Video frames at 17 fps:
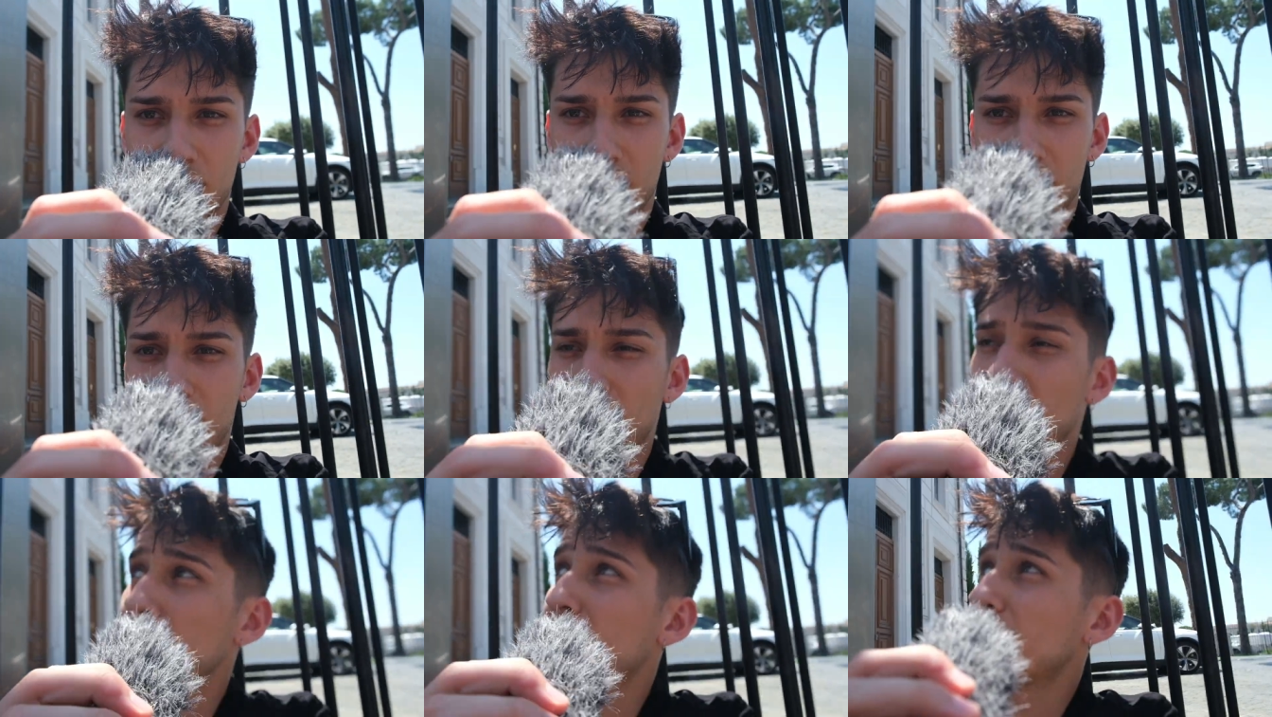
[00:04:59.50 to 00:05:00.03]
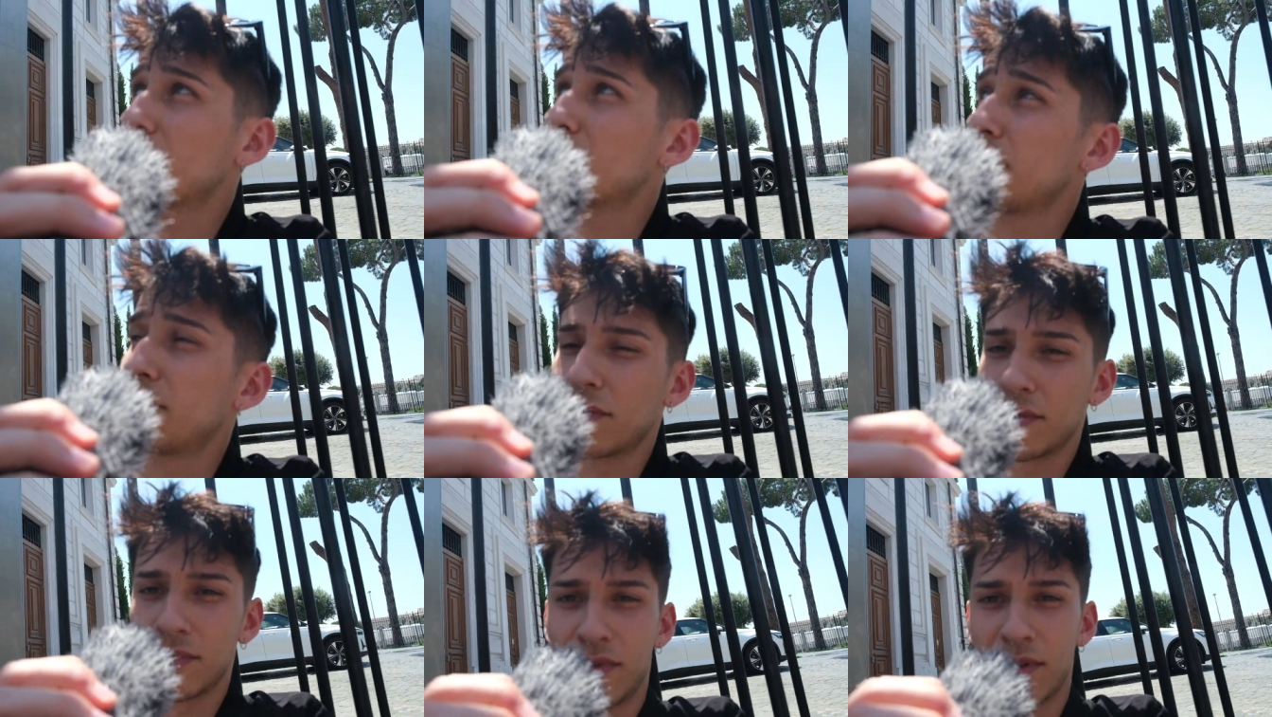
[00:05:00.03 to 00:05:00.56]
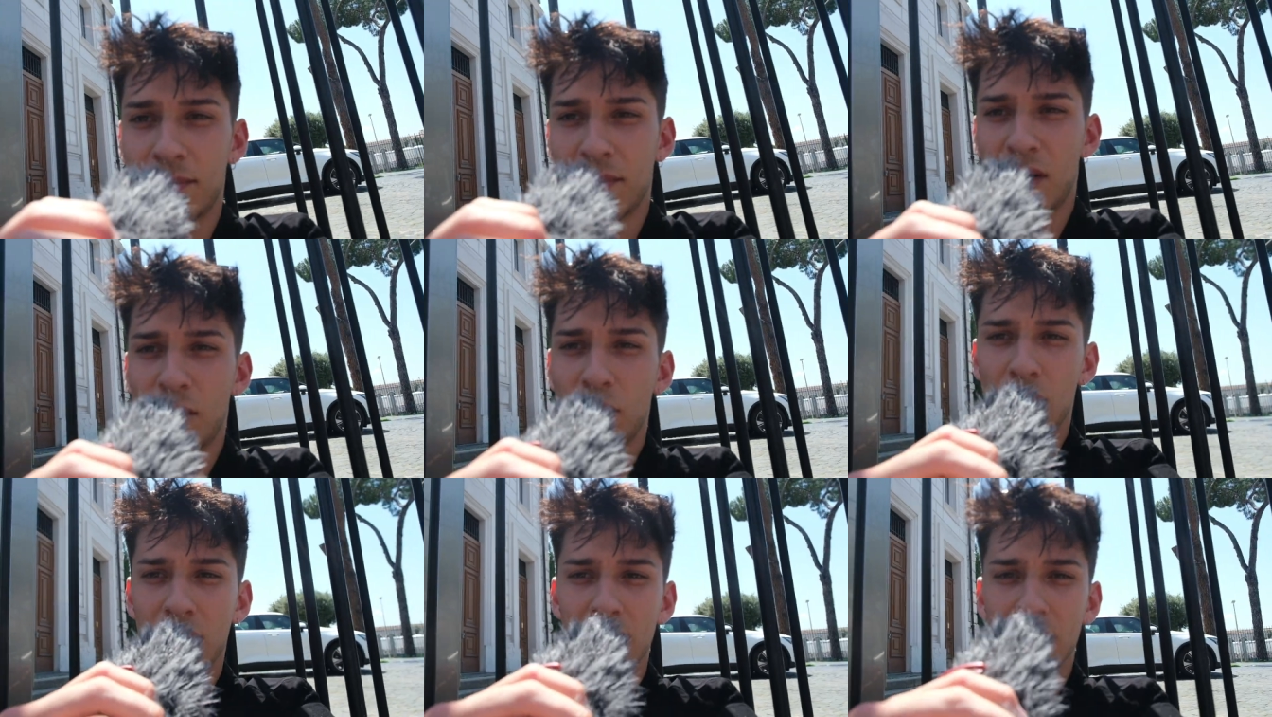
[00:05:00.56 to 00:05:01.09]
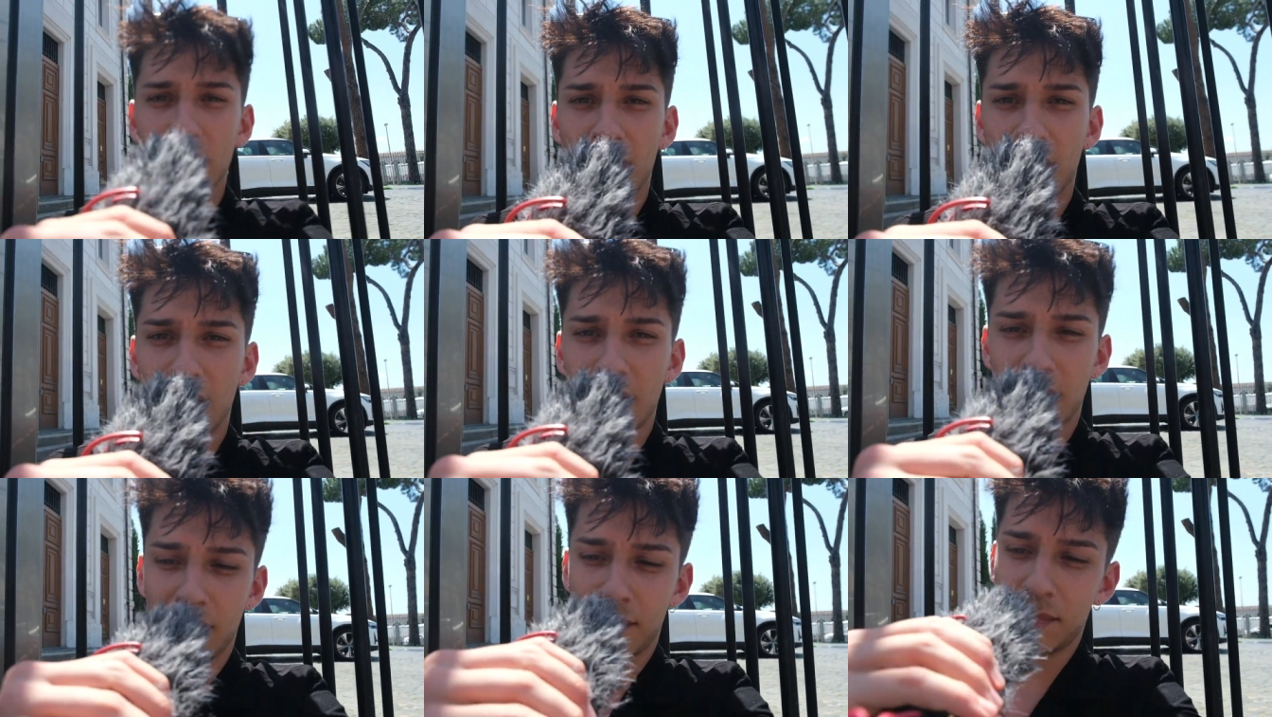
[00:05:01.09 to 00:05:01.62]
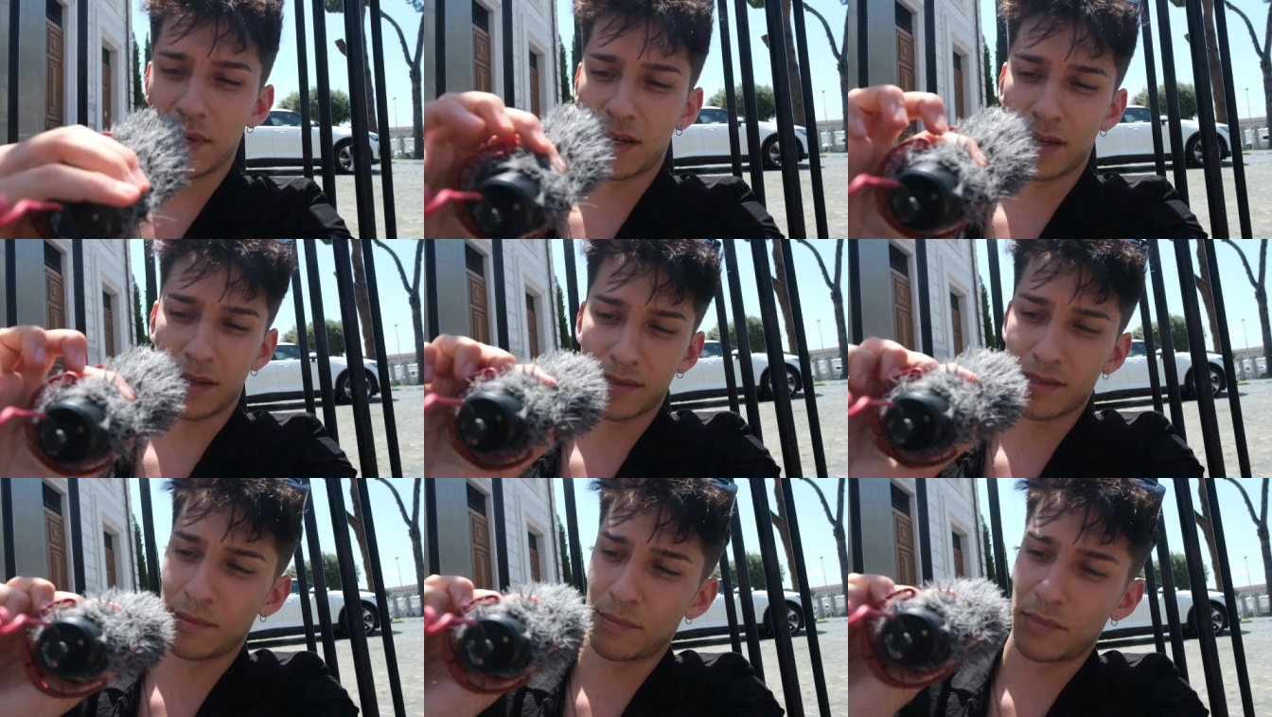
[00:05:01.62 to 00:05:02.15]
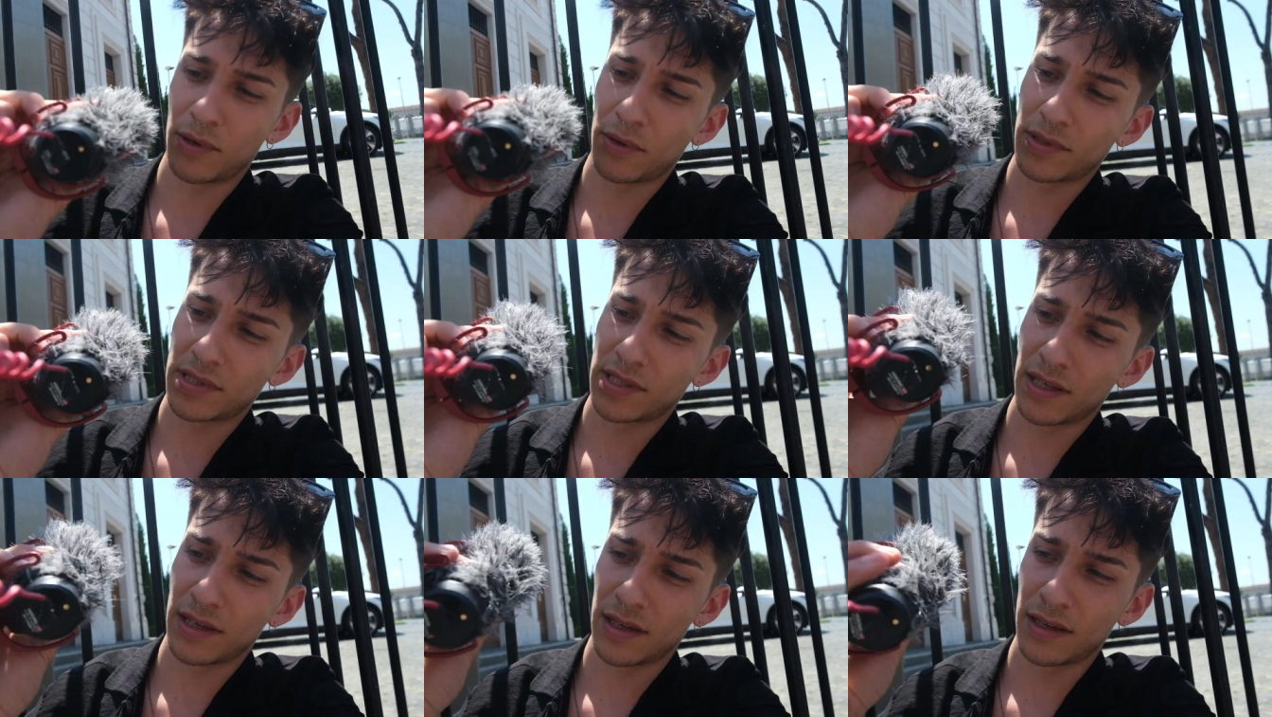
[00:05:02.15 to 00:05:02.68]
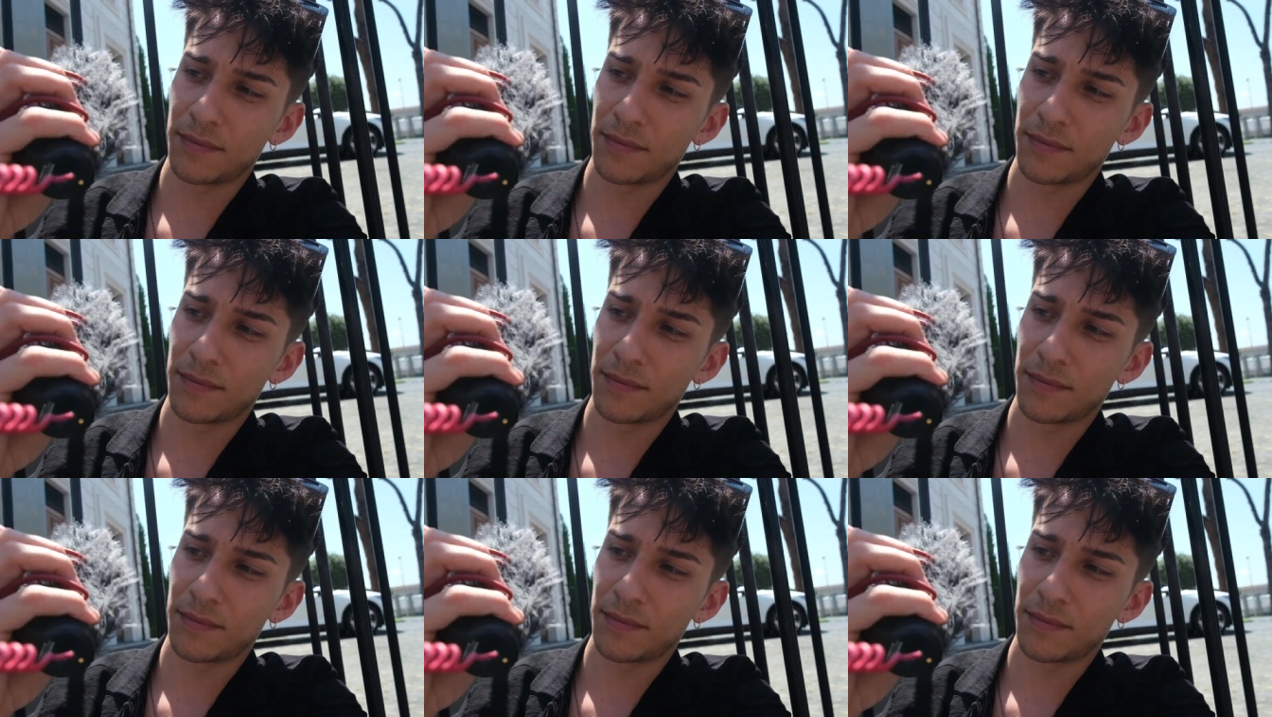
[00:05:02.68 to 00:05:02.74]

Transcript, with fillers: using my microphone from now on, because I broke the